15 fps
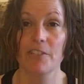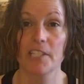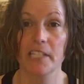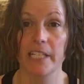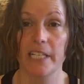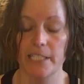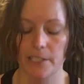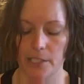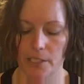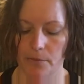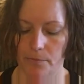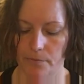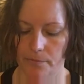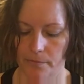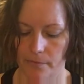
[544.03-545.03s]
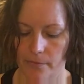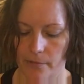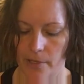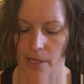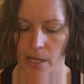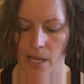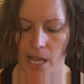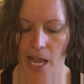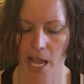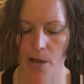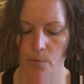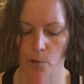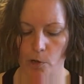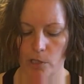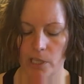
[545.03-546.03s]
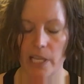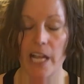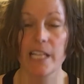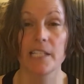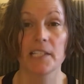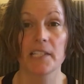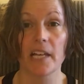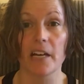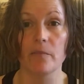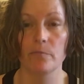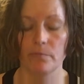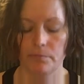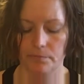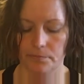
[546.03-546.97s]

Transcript: sinned and will cleanse them.